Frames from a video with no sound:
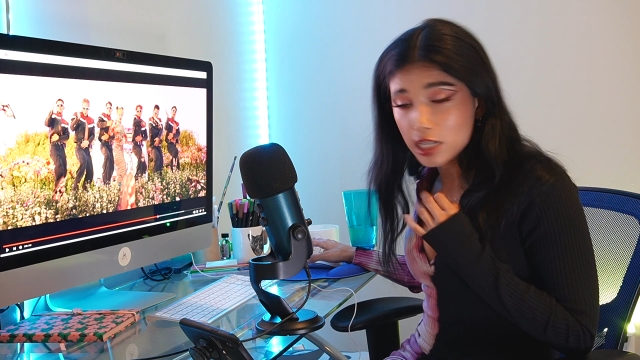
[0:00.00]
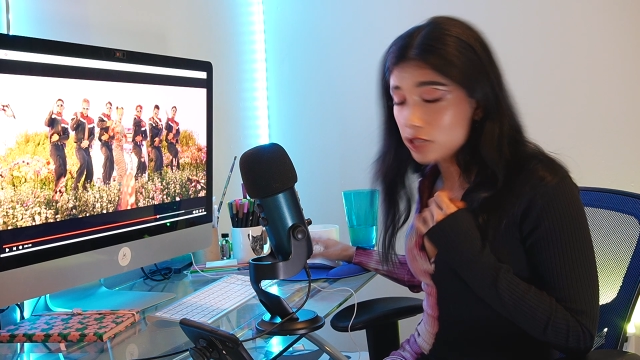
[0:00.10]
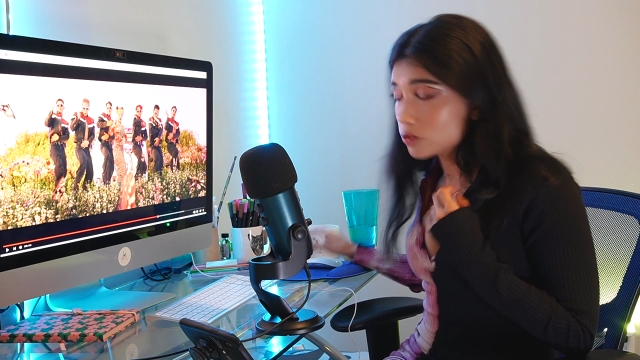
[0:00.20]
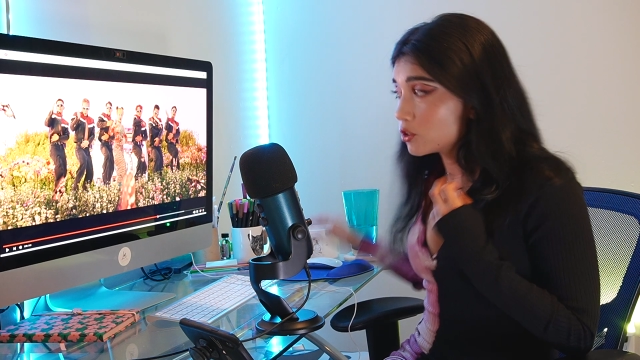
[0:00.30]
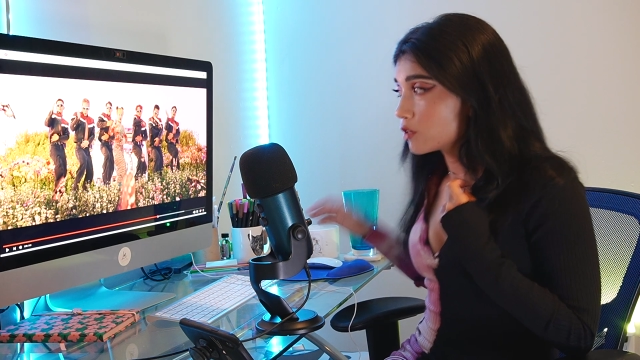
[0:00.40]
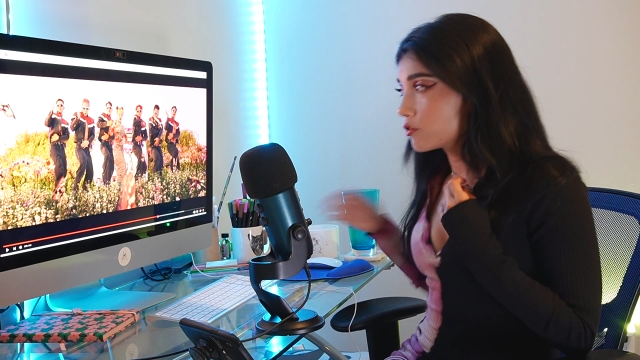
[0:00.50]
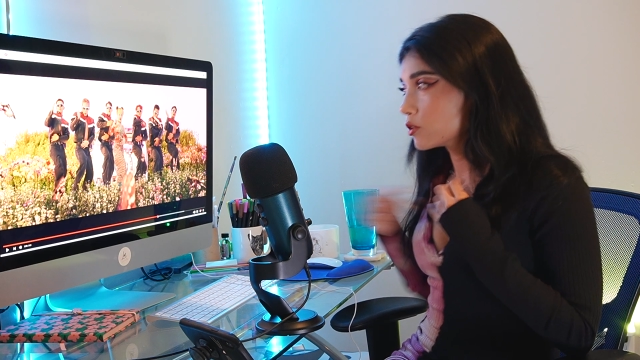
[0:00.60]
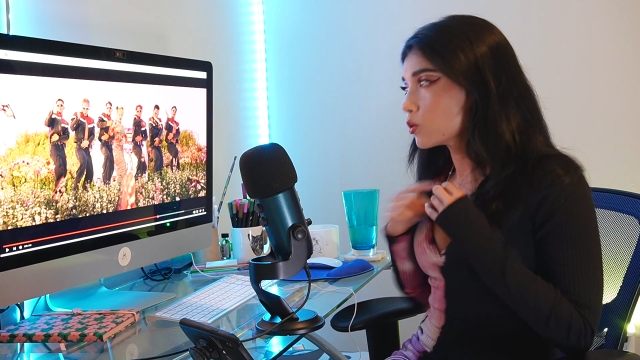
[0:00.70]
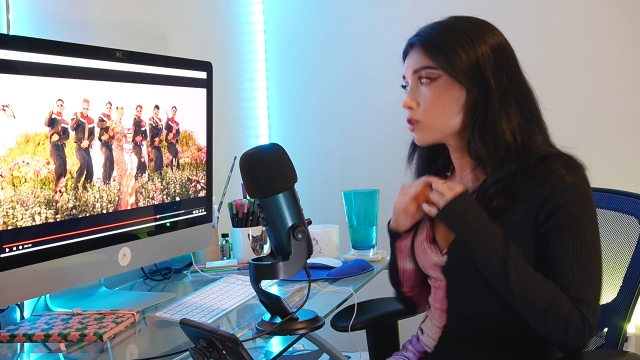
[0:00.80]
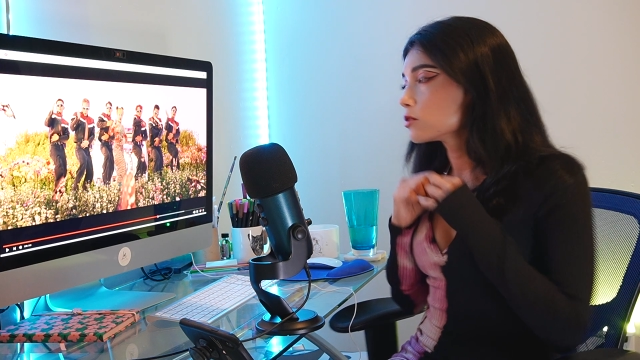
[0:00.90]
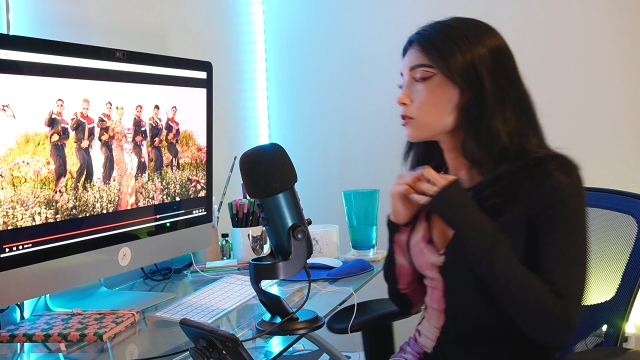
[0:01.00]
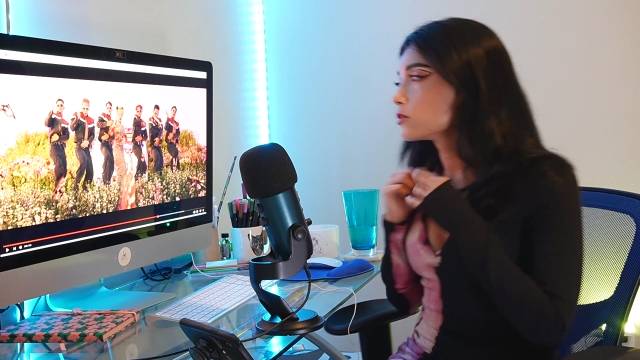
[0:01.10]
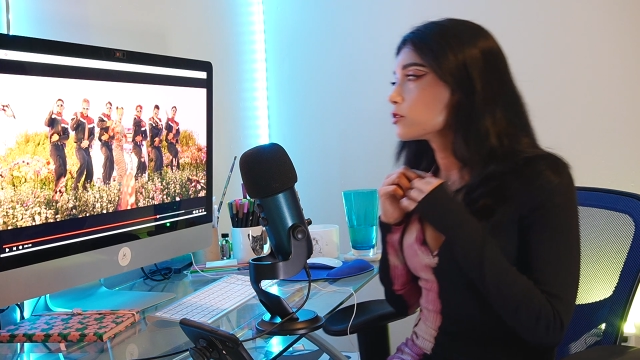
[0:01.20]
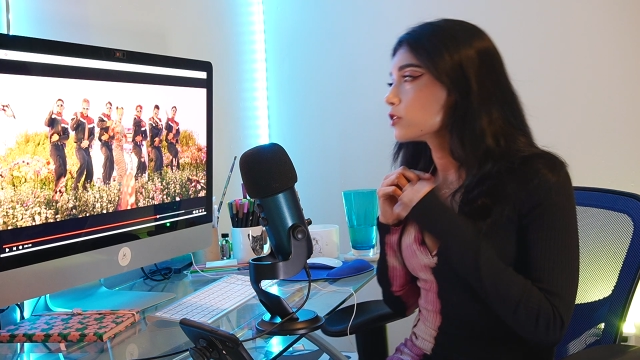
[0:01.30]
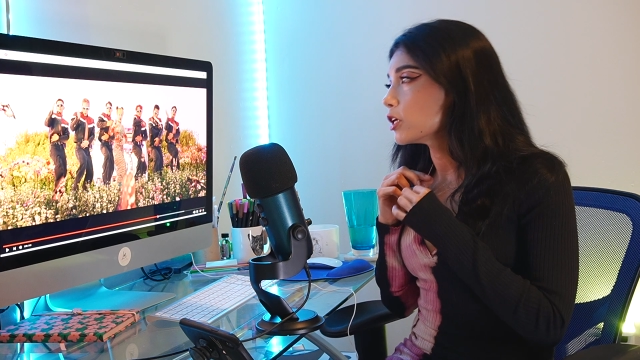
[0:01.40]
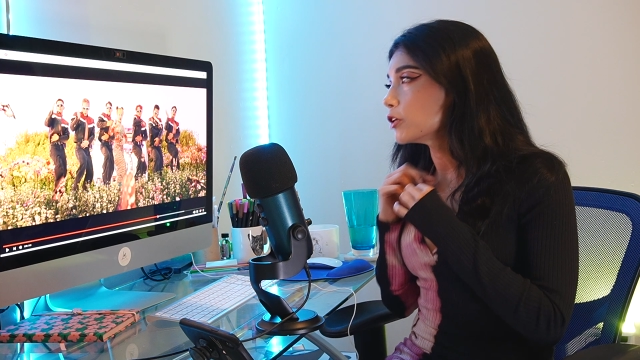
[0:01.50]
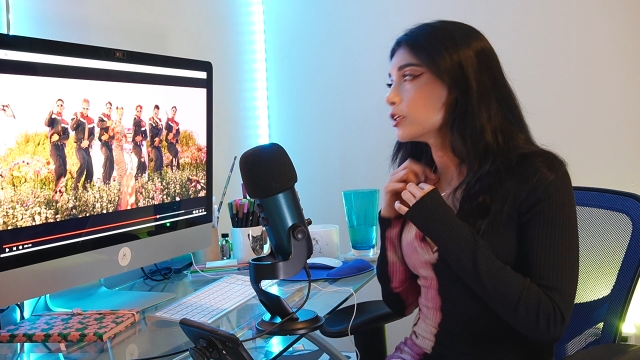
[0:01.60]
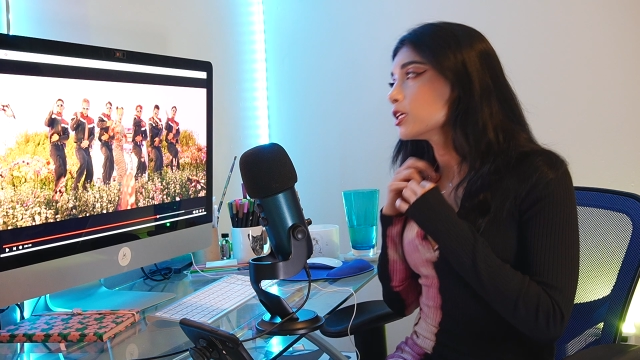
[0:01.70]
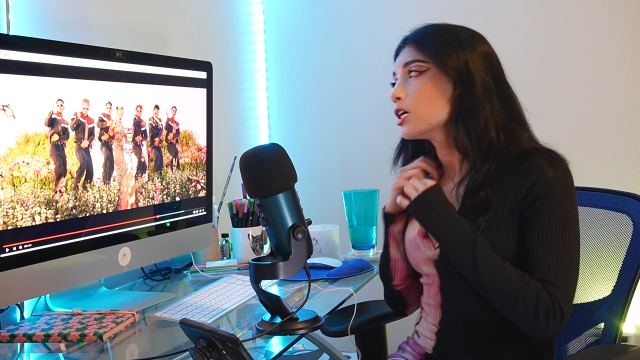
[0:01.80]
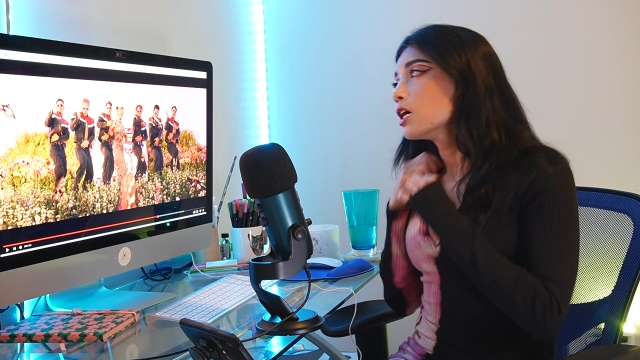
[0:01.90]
I don't know if it was necessary.